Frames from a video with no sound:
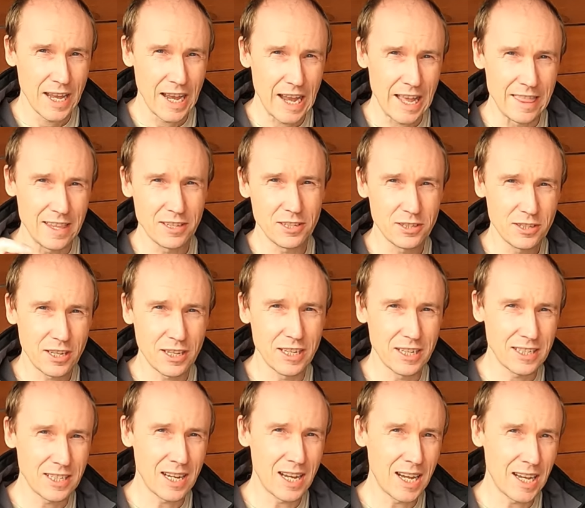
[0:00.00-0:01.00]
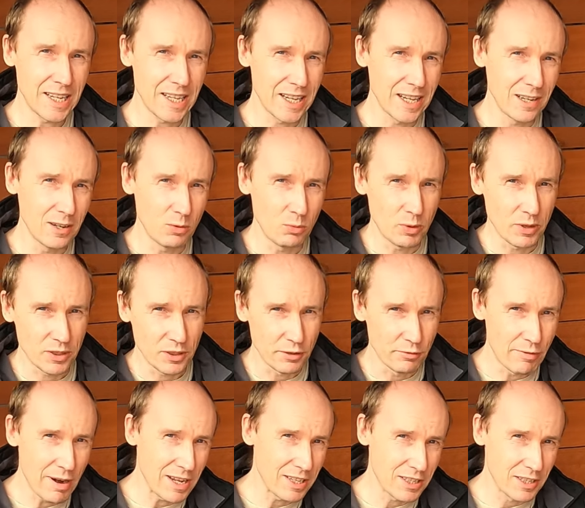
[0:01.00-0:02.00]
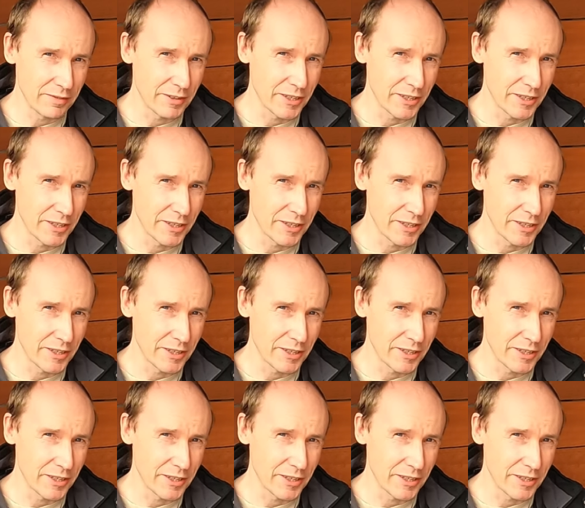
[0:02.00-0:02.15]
And this is going to tie in with the rest